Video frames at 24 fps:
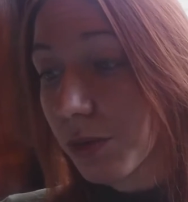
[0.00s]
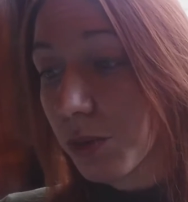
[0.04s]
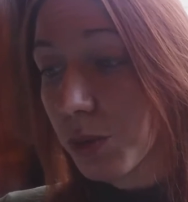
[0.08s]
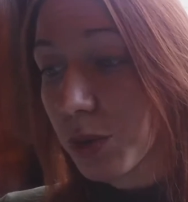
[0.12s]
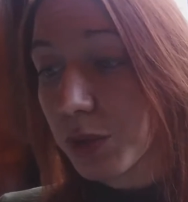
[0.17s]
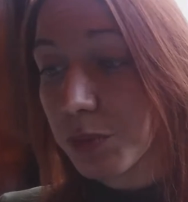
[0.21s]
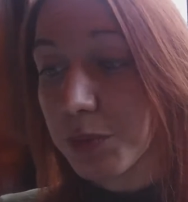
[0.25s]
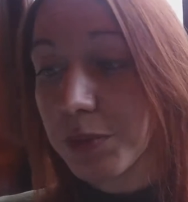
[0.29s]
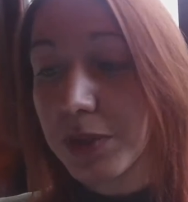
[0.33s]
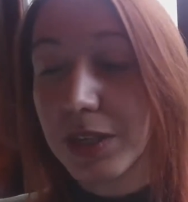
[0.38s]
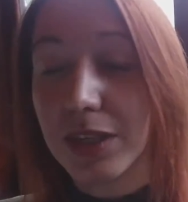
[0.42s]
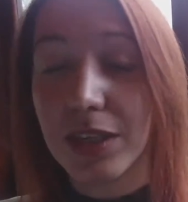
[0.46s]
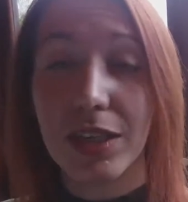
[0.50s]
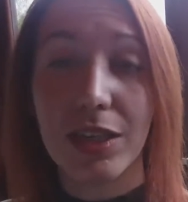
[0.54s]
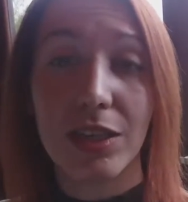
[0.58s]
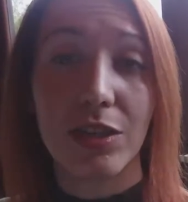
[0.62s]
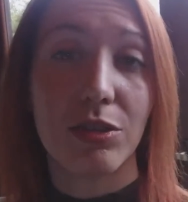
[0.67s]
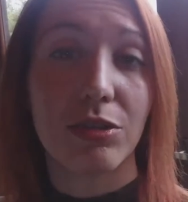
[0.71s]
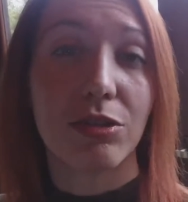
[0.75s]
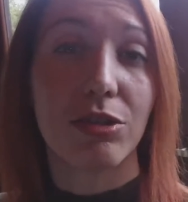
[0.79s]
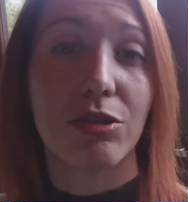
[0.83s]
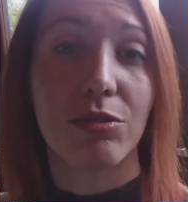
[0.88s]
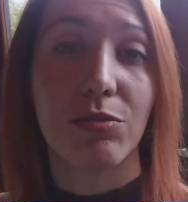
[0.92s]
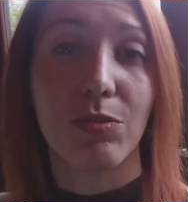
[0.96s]
will be in
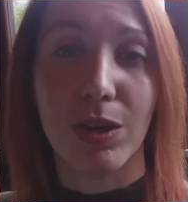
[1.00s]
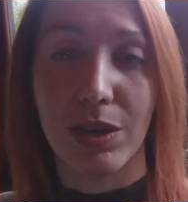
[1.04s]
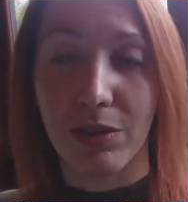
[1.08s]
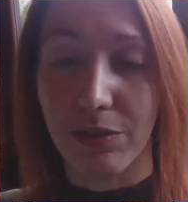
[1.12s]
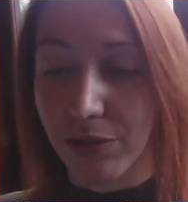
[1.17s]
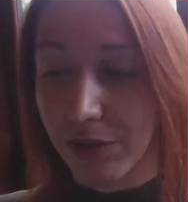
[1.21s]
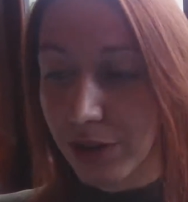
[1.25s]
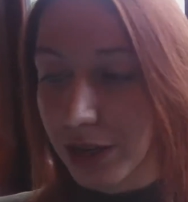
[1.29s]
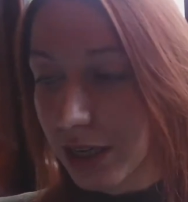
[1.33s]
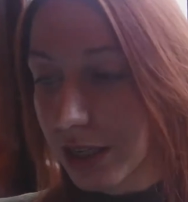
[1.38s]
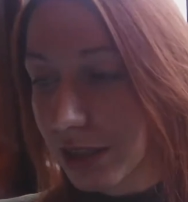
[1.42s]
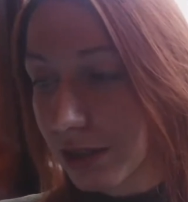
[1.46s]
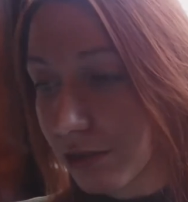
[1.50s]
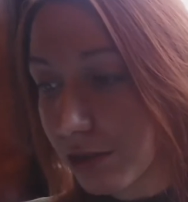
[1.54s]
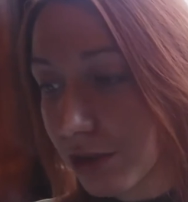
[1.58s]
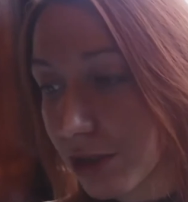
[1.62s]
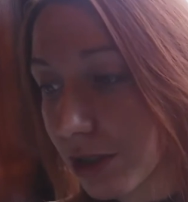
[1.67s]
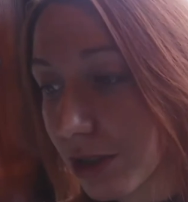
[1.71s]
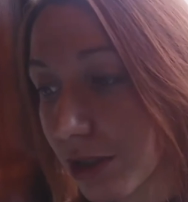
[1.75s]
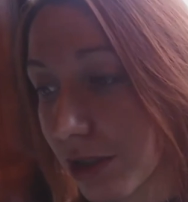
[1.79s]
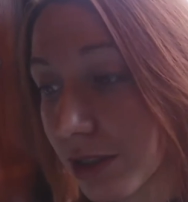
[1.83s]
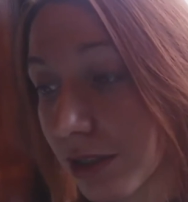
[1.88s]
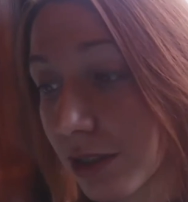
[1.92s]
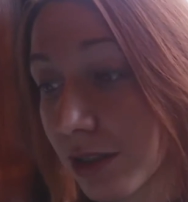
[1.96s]
your 12th house,
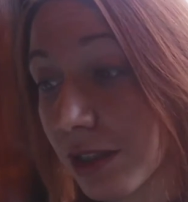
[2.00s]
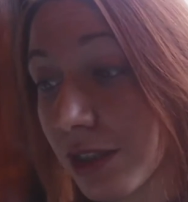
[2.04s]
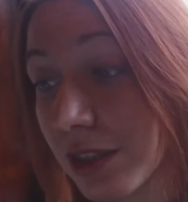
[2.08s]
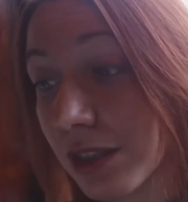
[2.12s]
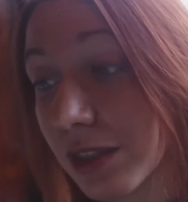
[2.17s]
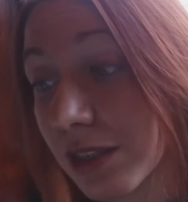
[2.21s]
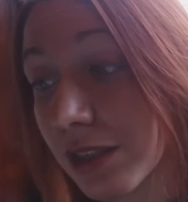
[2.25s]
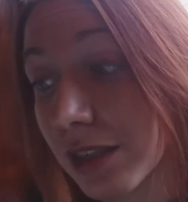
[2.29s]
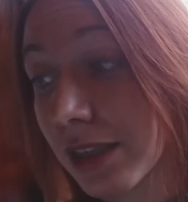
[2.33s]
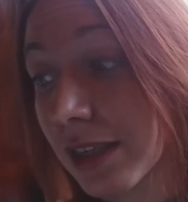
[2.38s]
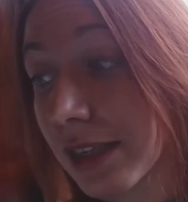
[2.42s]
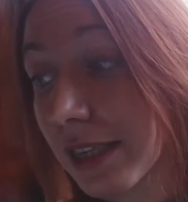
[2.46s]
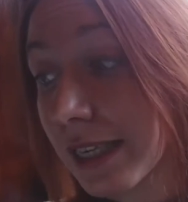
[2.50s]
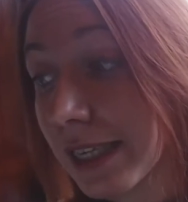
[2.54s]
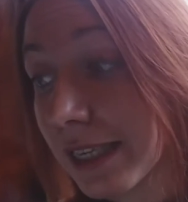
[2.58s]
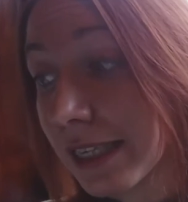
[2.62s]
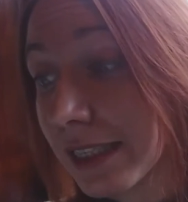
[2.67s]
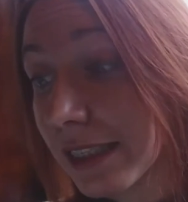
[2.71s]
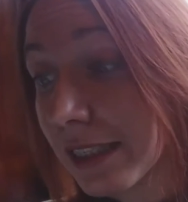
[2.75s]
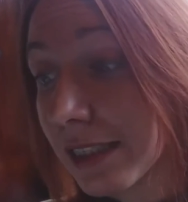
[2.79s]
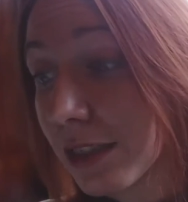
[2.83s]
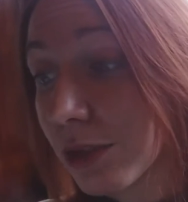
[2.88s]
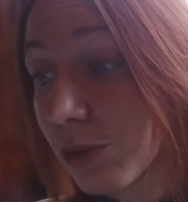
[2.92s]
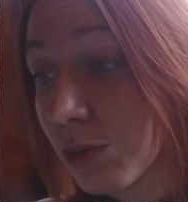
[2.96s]

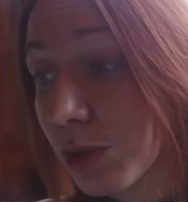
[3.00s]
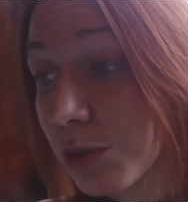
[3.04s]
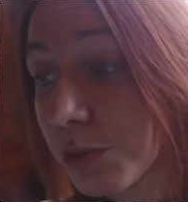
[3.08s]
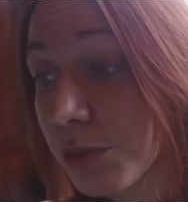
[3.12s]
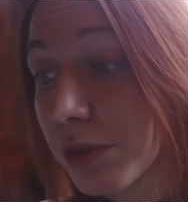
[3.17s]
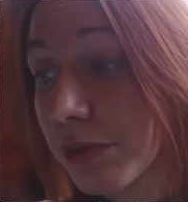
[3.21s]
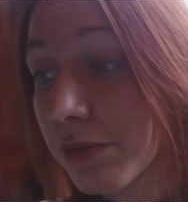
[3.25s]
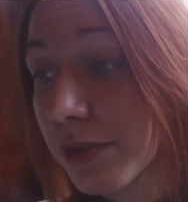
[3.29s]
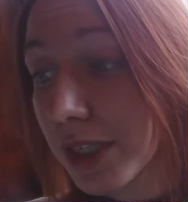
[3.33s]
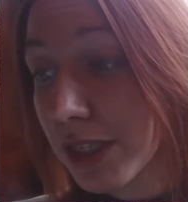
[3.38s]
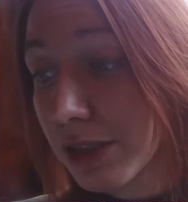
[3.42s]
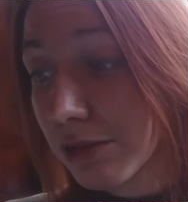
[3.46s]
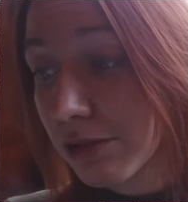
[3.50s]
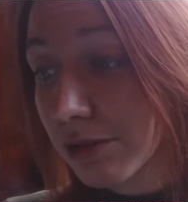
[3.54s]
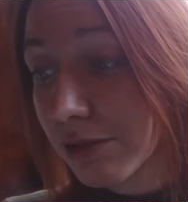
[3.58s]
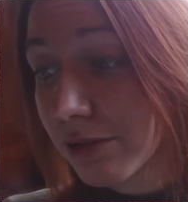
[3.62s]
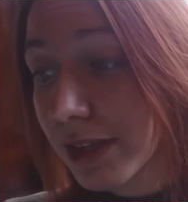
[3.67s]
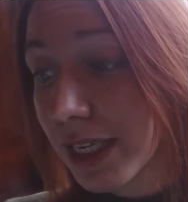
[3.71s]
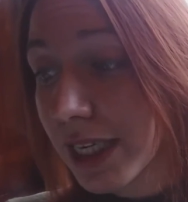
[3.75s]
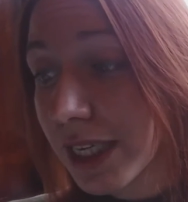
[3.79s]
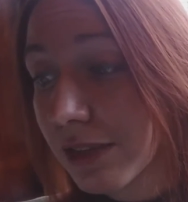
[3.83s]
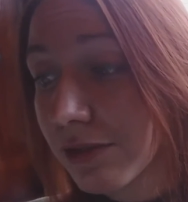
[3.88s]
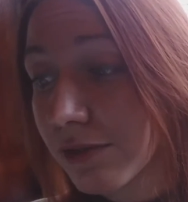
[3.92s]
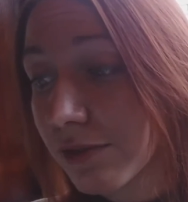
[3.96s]
and it will be
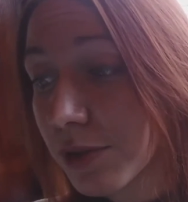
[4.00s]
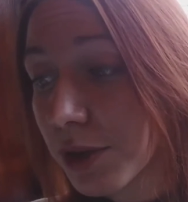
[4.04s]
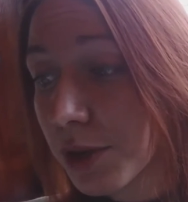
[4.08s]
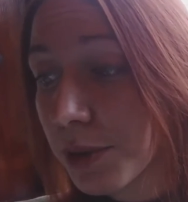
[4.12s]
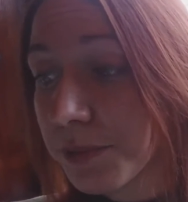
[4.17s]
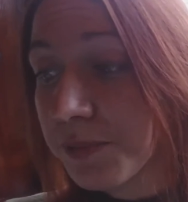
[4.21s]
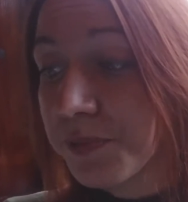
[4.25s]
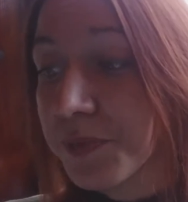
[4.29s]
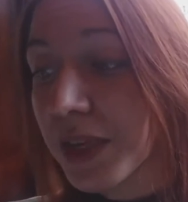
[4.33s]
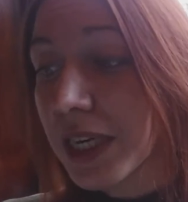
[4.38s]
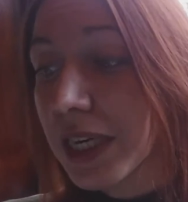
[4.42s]
retrograde from